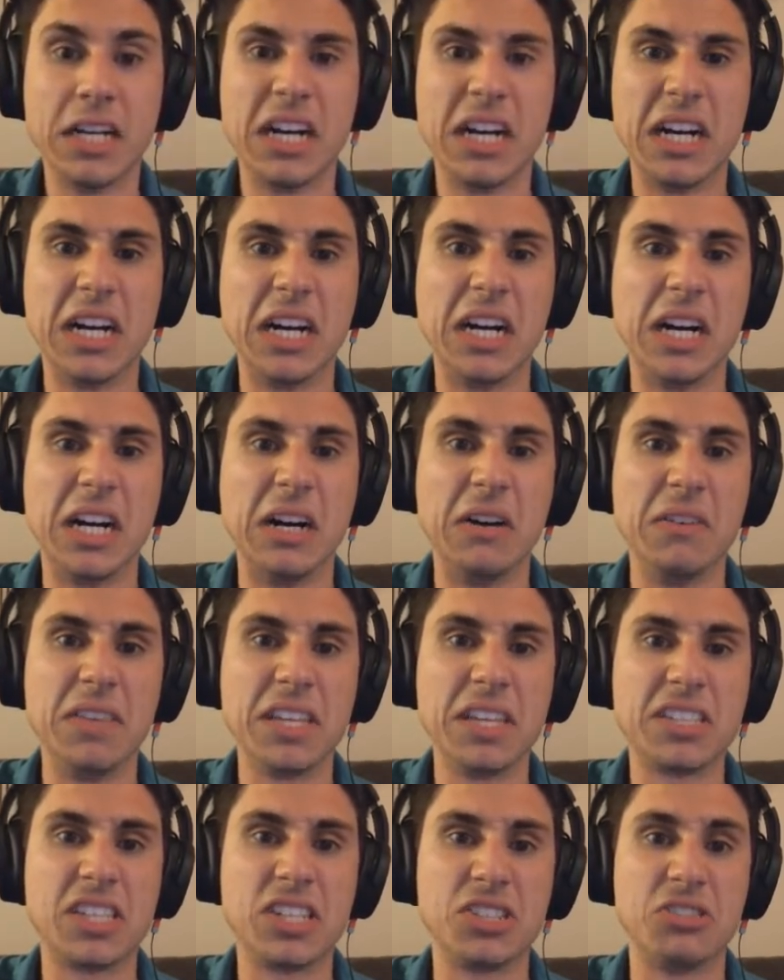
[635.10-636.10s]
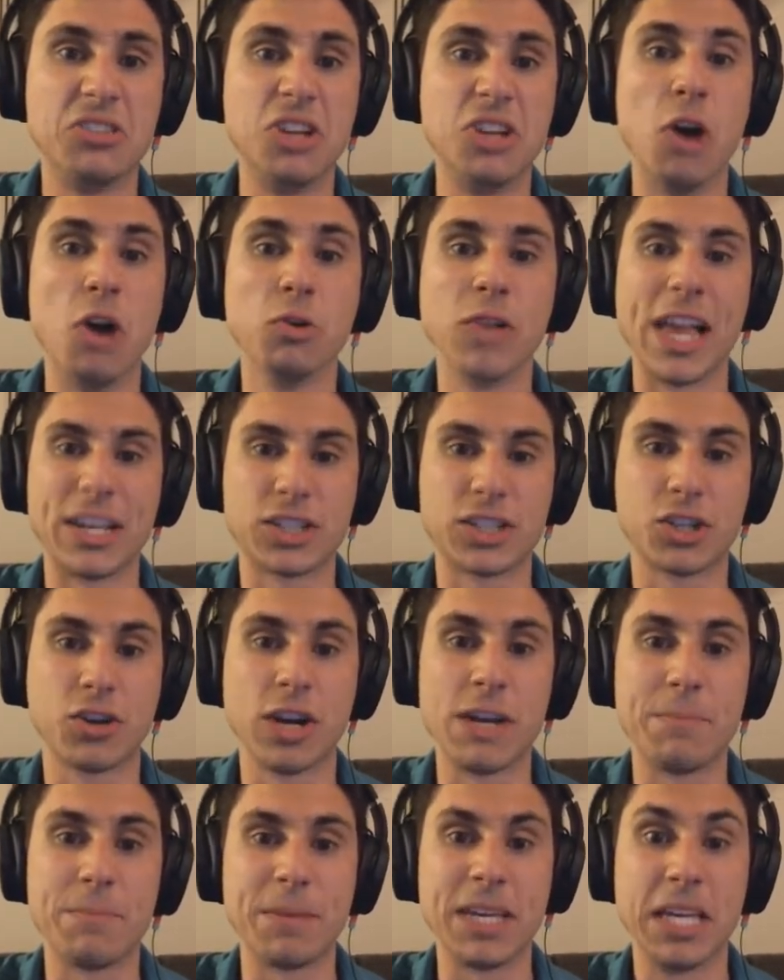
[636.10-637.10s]
Oh, this is no less
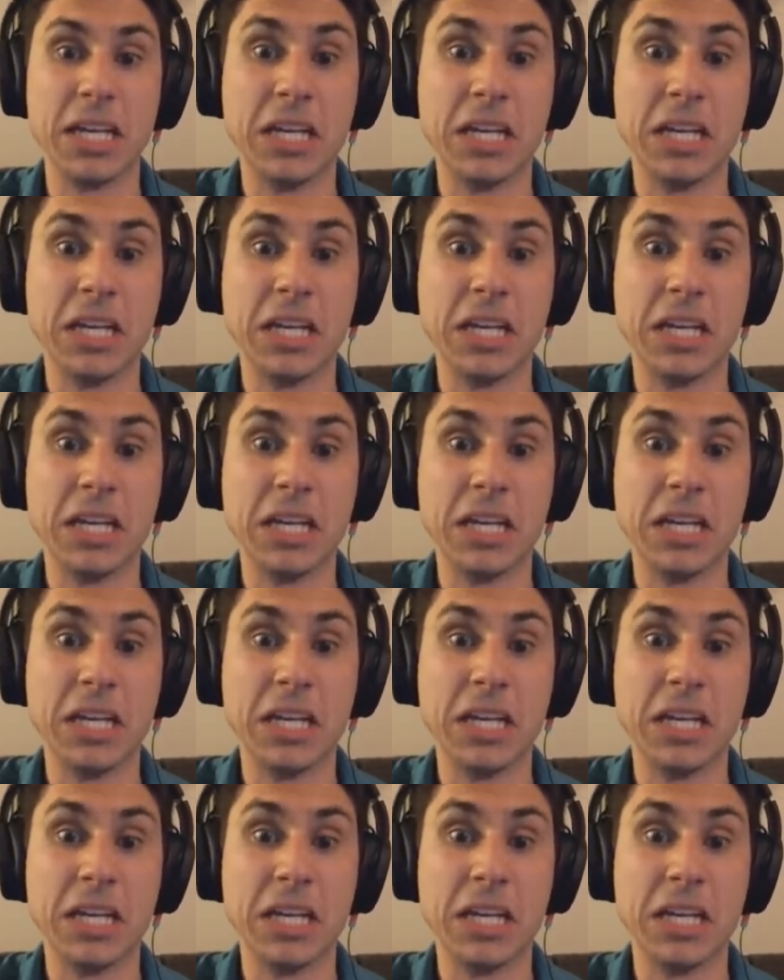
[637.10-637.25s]
creepy.